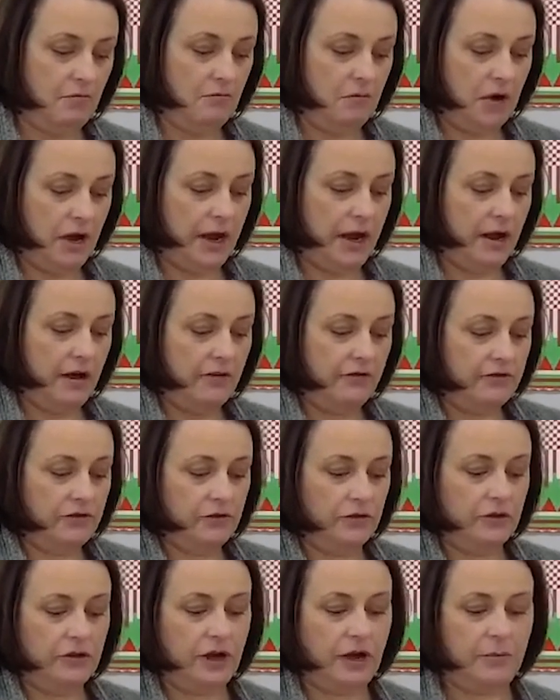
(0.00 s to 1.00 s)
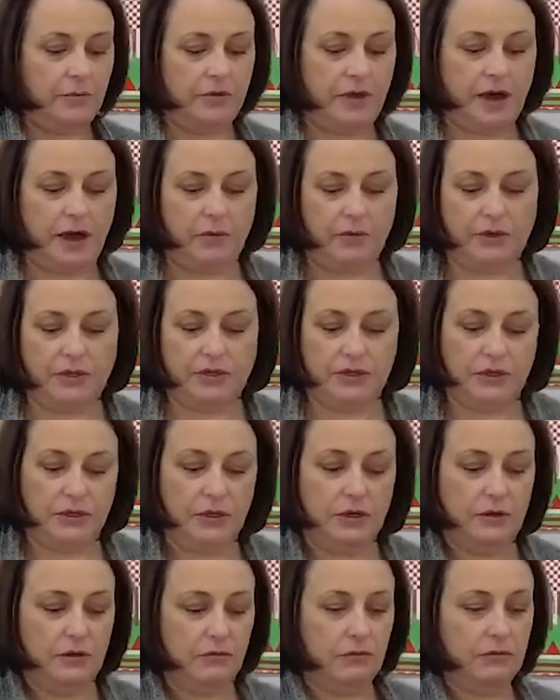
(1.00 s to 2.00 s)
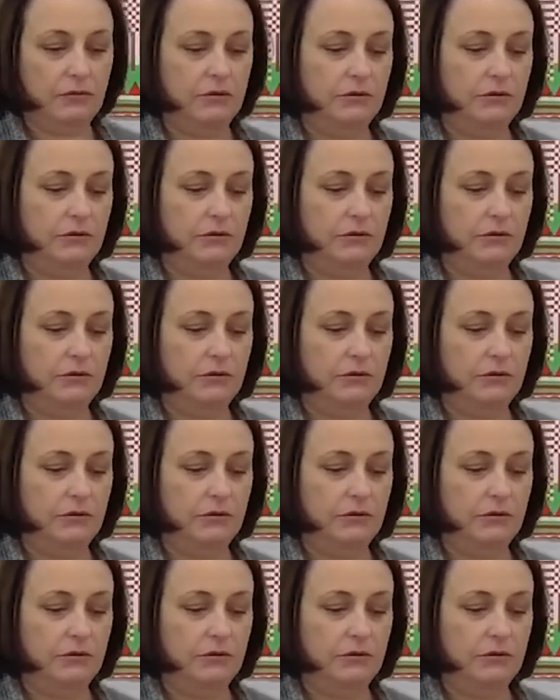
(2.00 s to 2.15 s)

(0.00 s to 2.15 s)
Might have to adopt that one too.